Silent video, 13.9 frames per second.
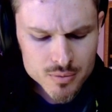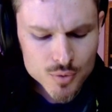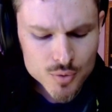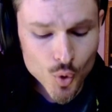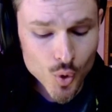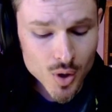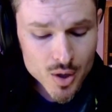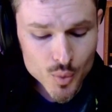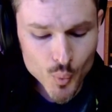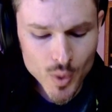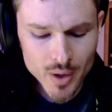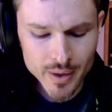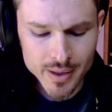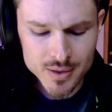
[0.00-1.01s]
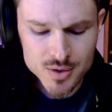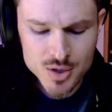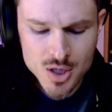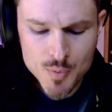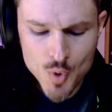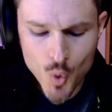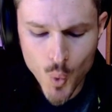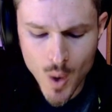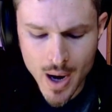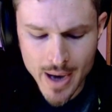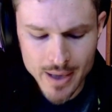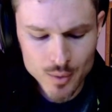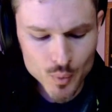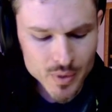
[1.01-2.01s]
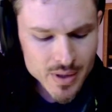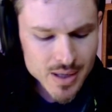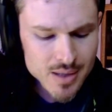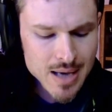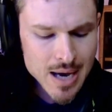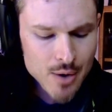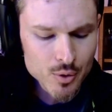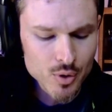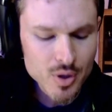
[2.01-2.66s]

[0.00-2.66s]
or unwilling to keep quiet when they encounter